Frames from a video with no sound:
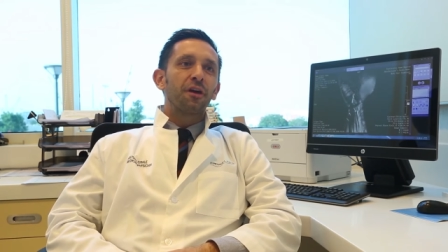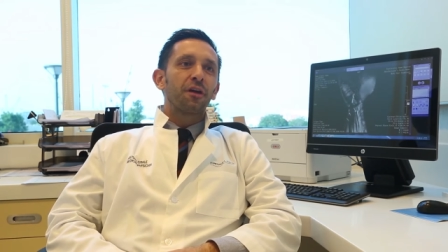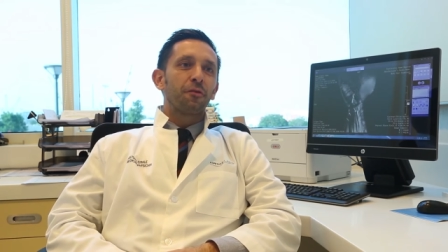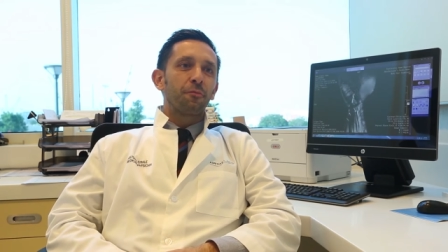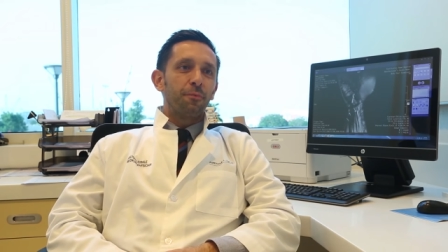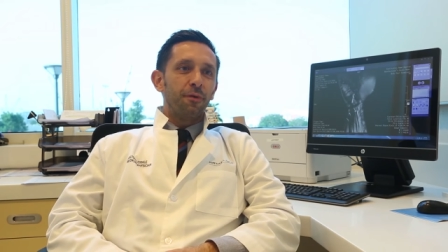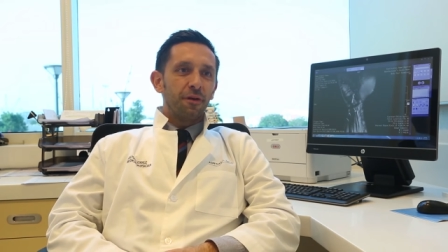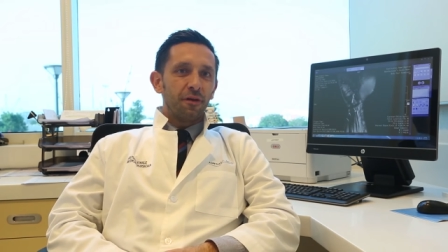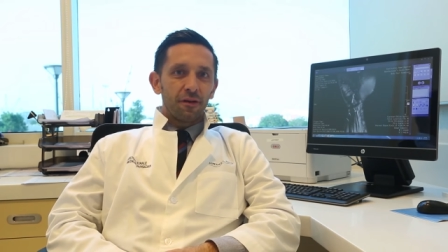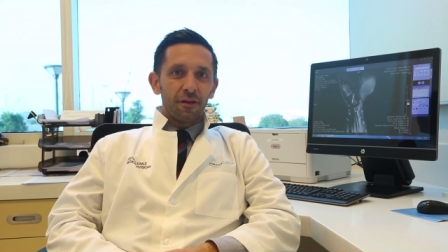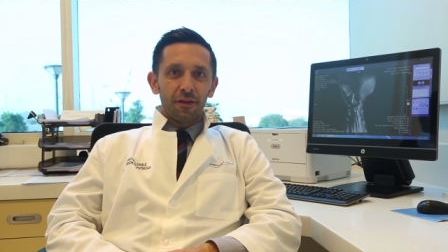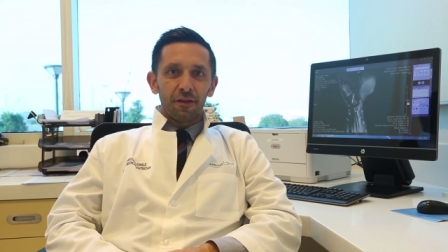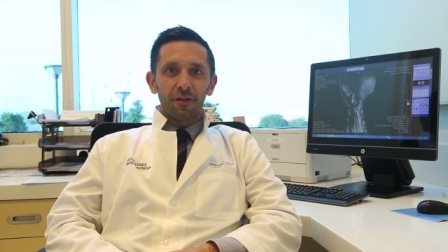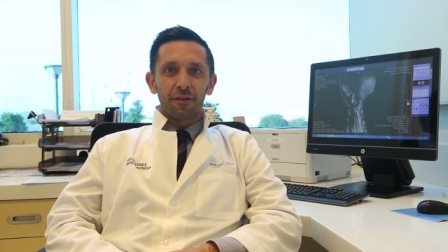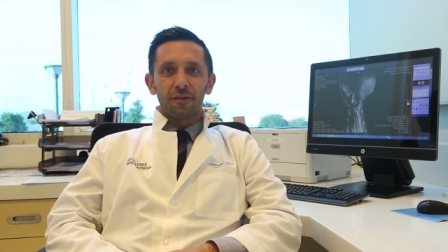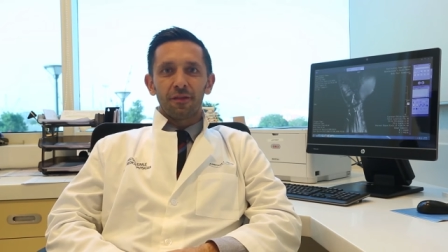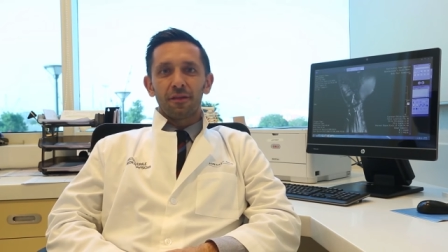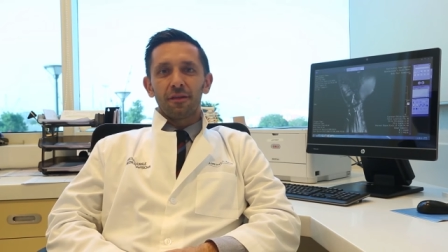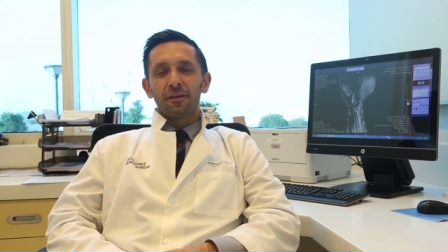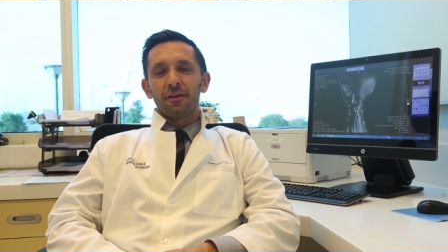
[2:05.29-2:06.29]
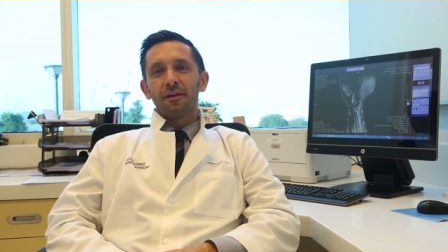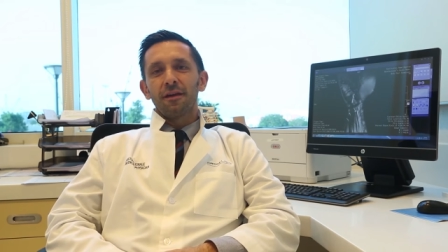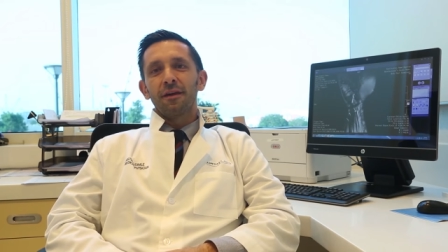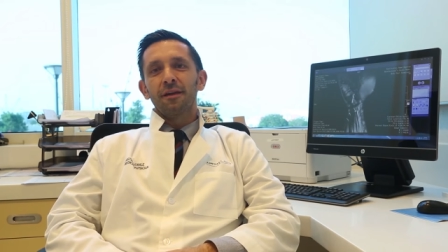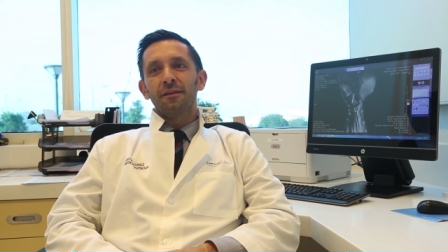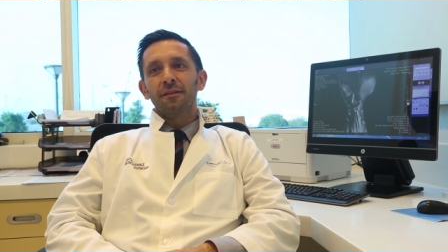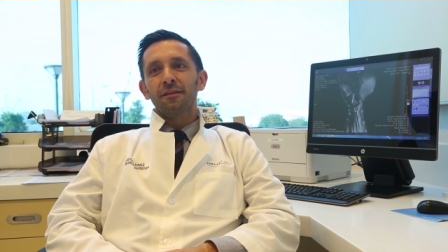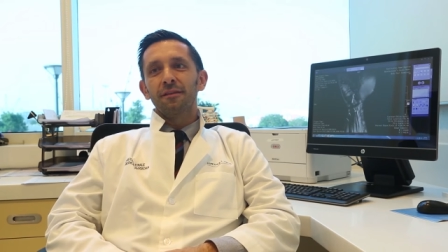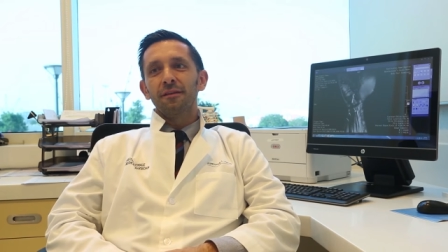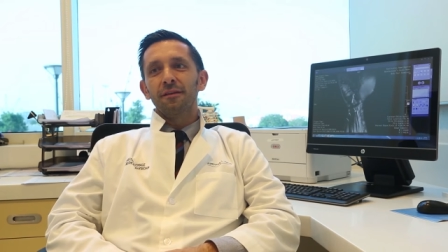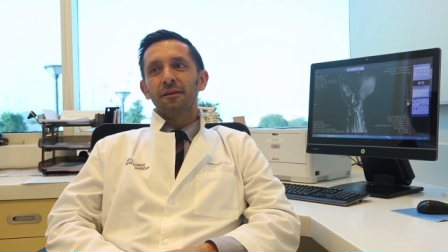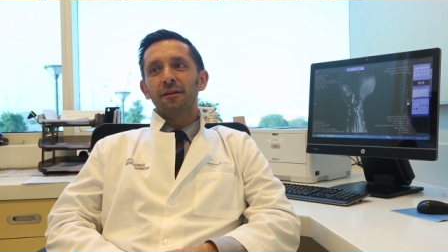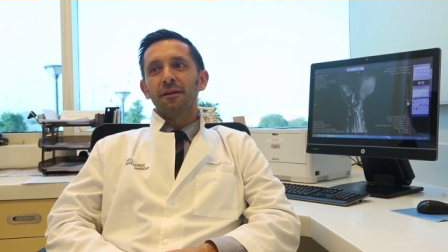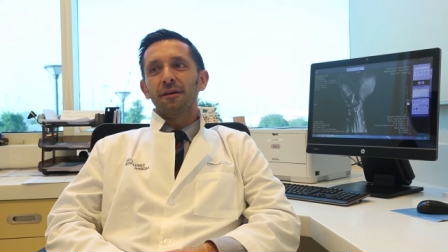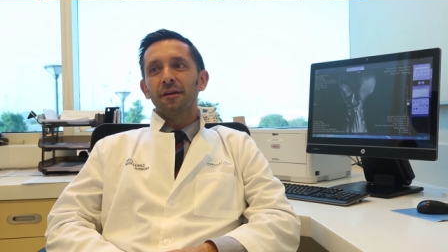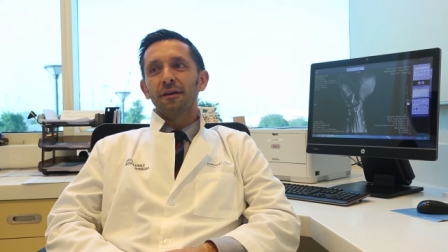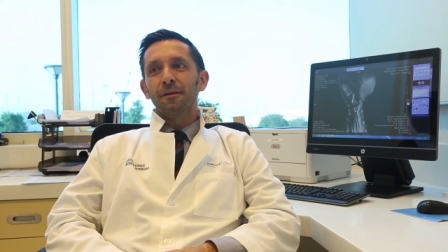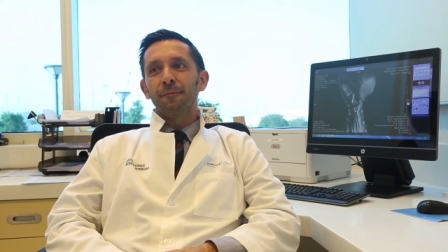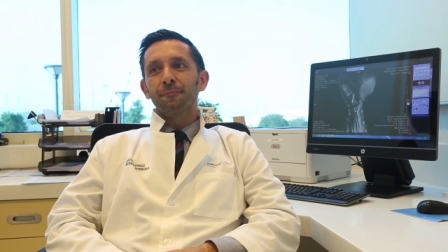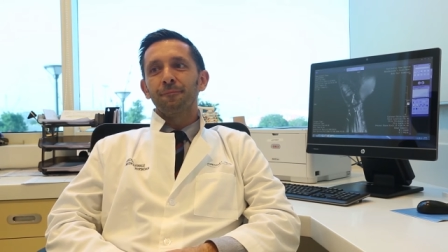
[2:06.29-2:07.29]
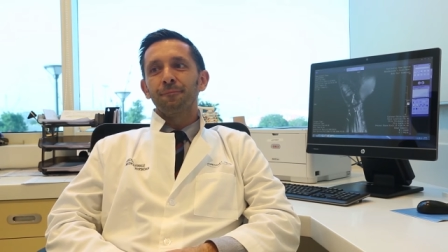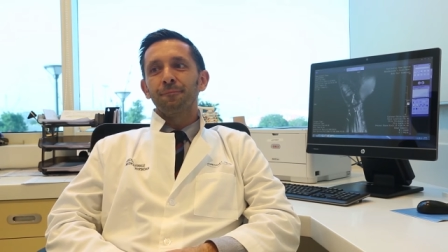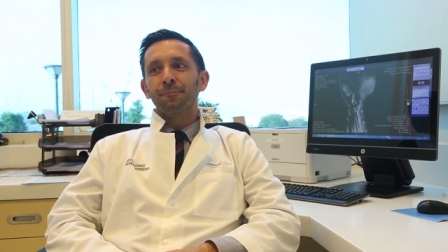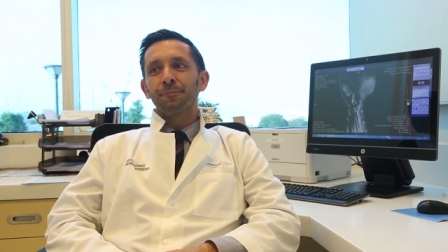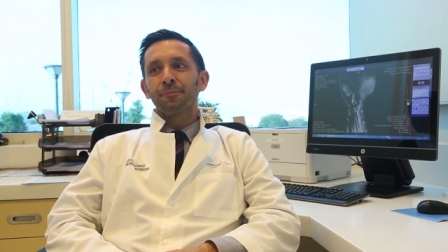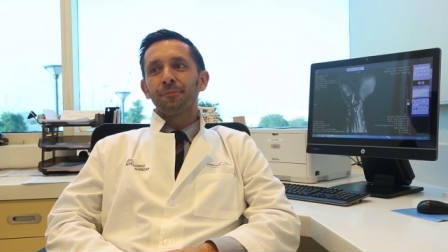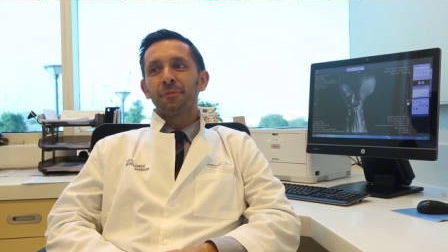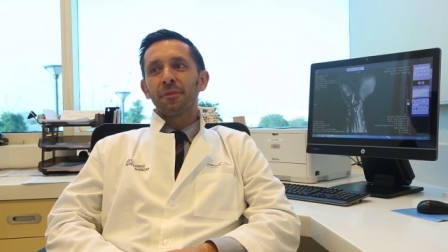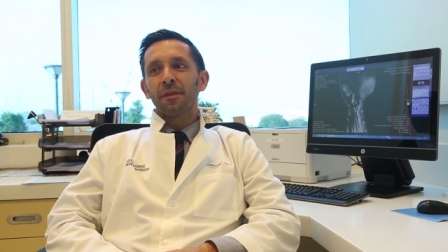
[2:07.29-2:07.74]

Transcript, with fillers: experience and um,